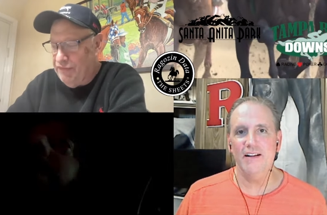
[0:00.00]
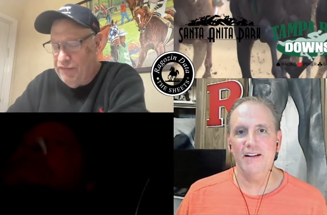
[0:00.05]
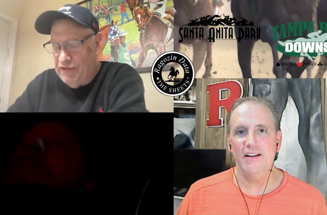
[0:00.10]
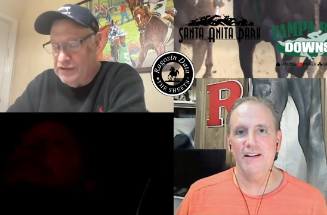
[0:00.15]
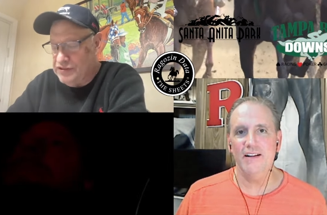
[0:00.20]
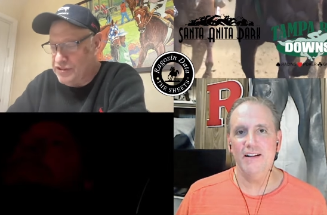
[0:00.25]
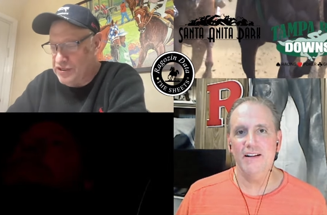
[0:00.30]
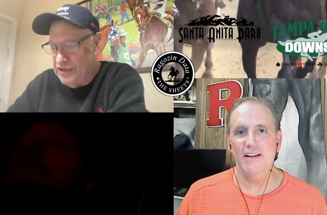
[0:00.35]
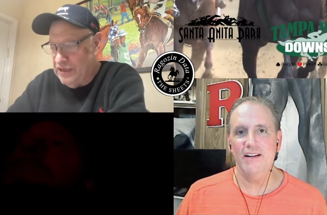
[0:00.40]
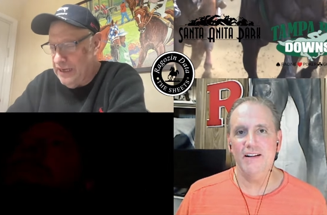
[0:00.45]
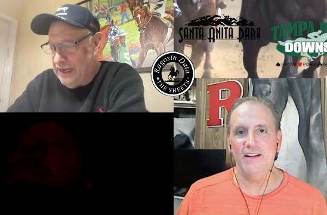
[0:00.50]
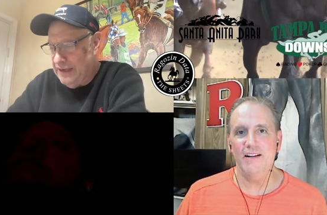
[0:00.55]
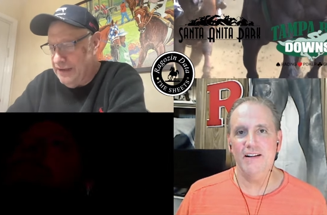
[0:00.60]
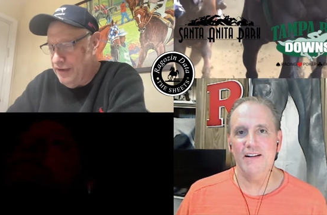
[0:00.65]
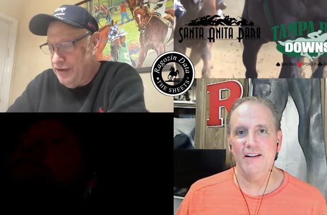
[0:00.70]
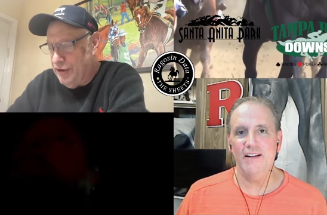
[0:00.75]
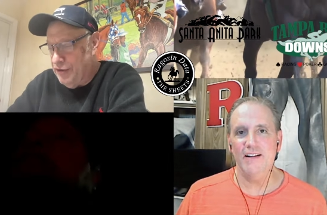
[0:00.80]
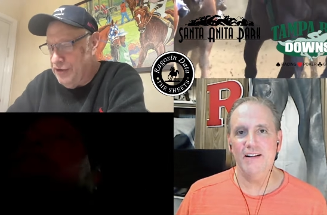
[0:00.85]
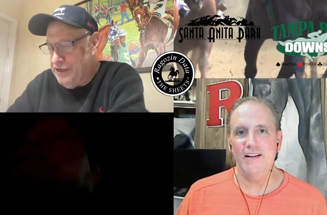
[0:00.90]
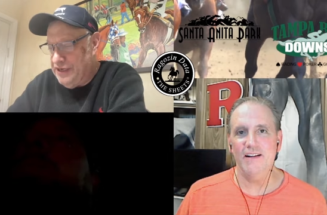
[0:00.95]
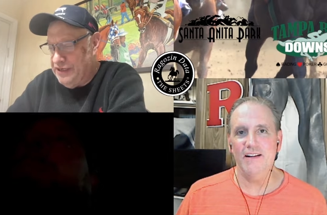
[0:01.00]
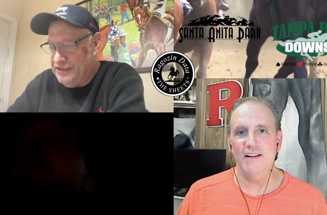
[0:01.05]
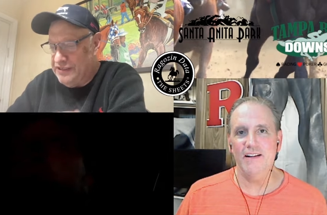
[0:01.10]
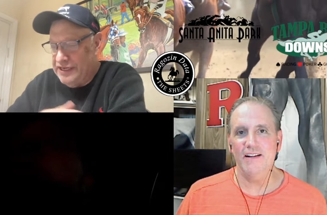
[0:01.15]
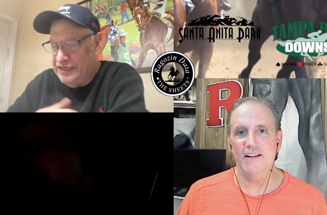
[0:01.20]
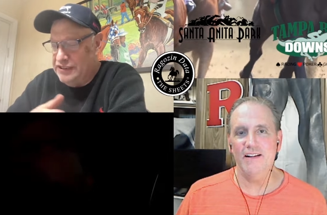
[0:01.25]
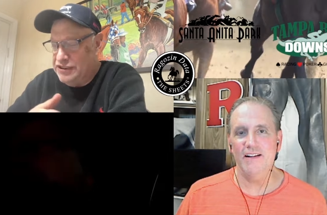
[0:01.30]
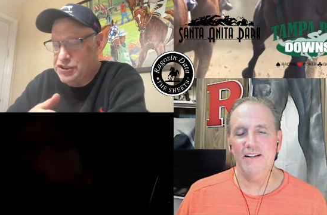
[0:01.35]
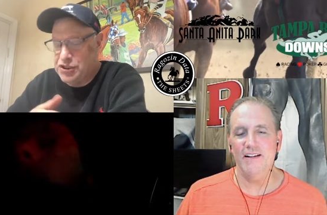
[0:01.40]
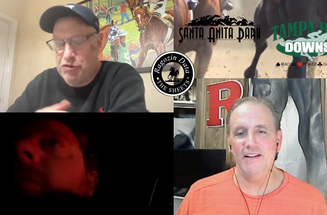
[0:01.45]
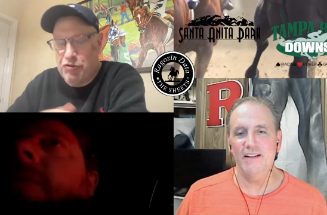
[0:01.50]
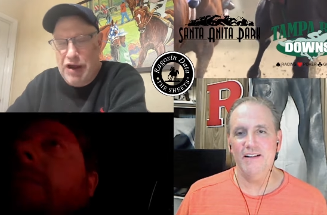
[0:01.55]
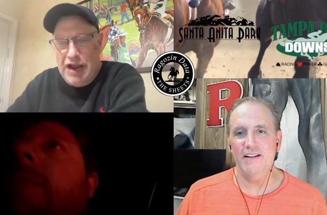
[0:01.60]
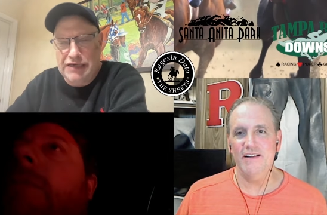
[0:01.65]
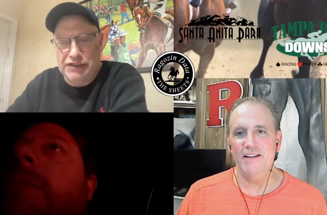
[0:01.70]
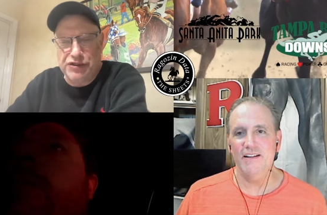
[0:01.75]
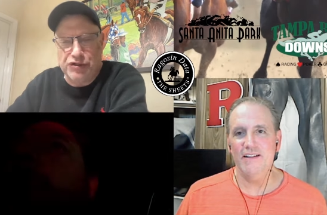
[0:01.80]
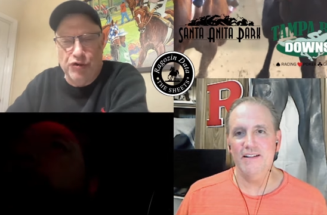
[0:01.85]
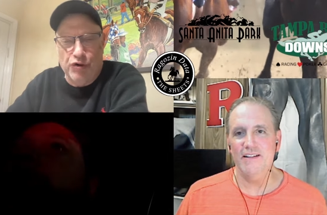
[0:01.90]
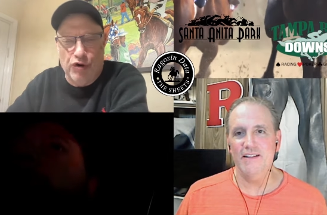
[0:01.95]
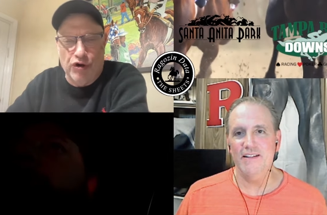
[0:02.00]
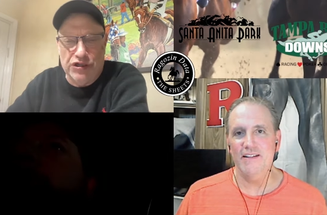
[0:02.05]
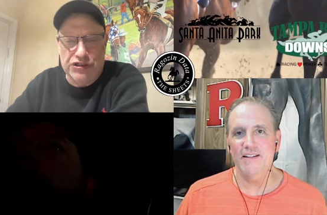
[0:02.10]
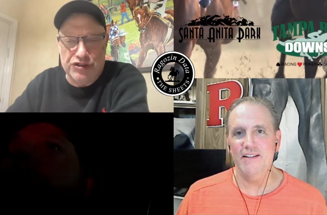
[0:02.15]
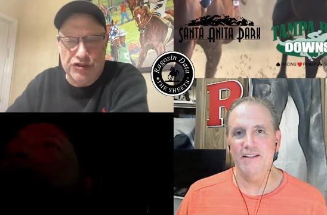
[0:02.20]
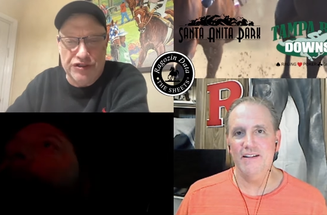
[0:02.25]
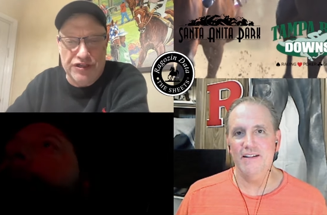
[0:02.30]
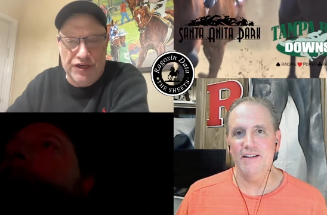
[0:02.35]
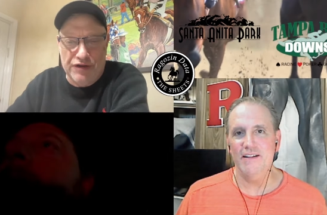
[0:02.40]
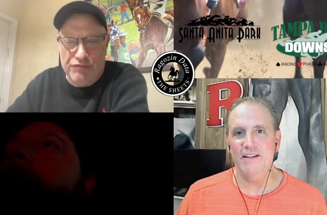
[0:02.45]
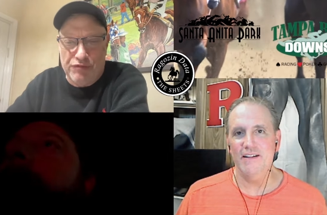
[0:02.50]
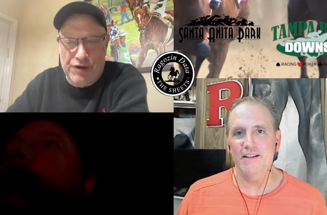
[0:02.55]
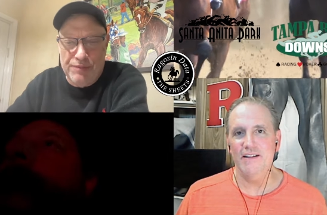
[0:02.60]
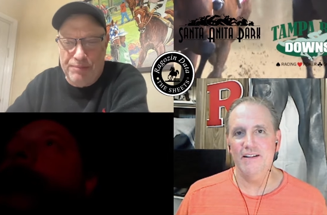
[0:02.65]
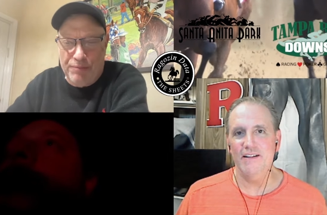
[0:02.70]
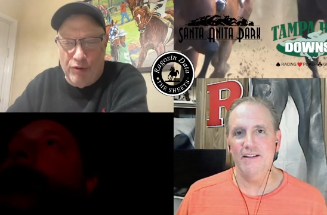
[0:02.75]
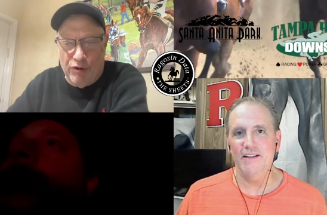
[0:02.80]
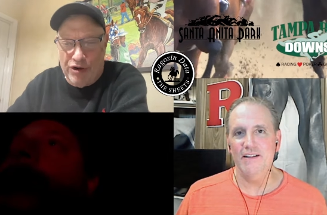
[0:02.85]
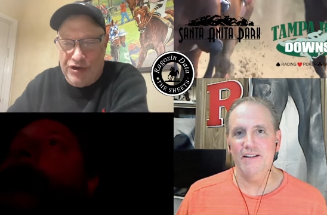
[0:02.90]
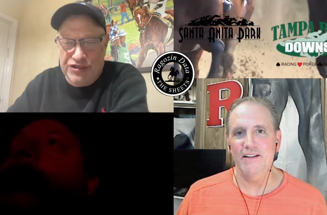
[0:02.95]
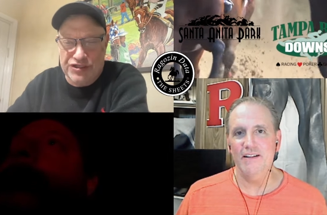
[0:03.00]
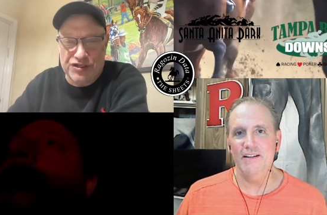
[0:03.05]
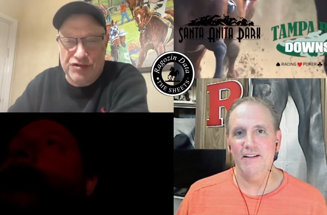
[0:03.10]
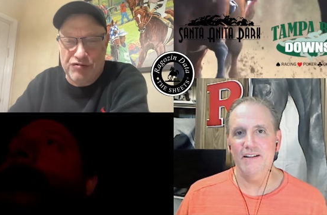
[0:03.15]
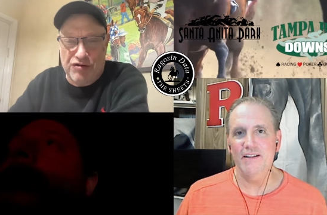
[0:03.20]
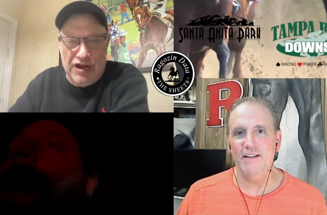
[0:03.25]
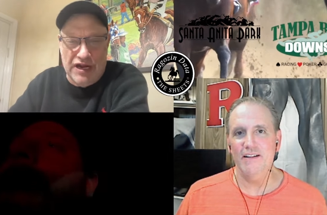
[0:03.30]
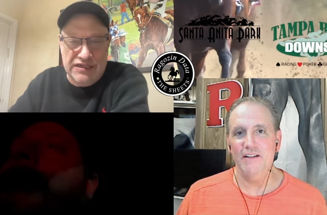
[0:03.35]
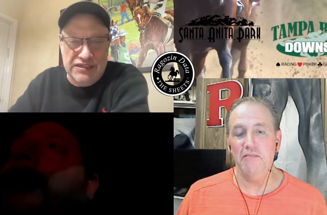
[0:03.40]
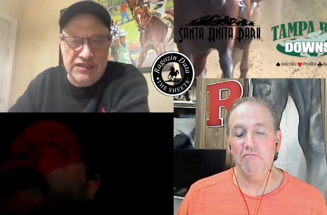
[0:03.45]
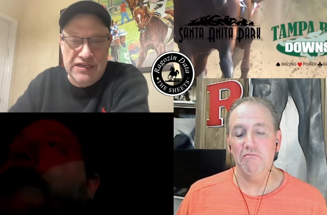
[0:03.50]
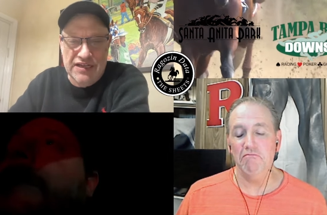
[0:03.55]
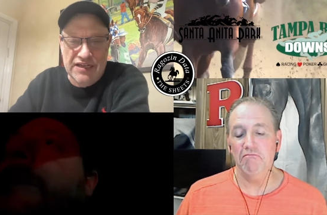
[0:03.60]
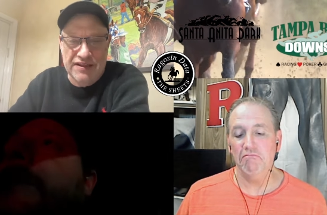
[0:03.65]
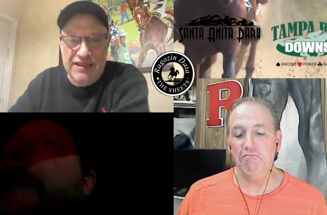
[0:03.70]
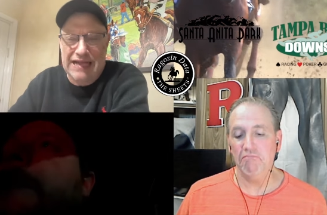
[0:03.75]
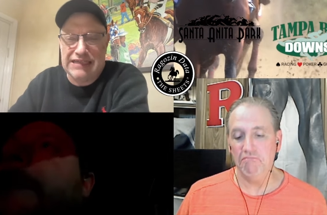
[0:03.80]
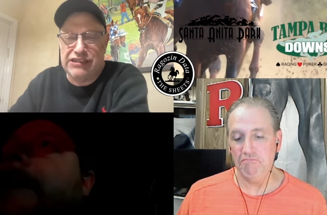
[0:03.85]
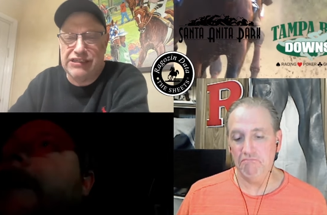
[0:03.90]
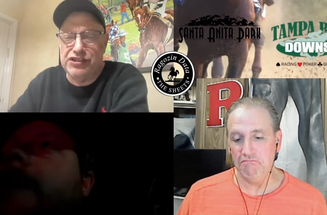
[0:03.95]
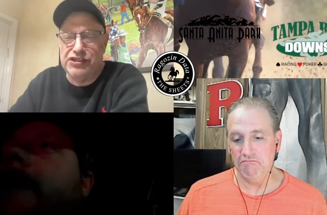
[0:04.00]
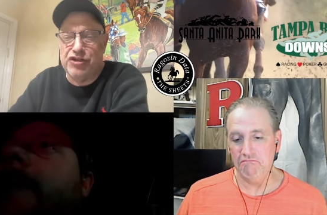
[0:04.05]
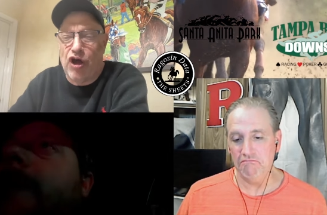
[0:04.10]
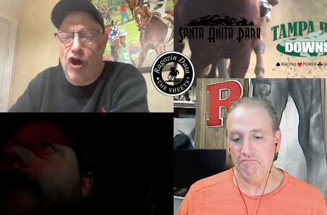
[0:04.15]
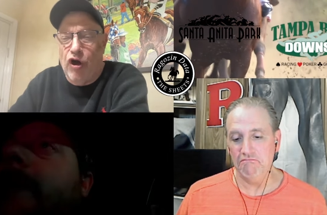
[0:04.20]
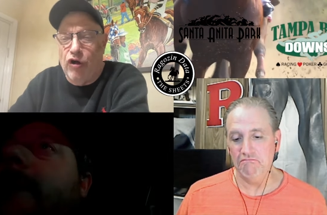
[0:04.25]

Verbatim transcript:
Speaker 1: for, I don't know, he didn't scratch a horse or didn't report his scratch. That's his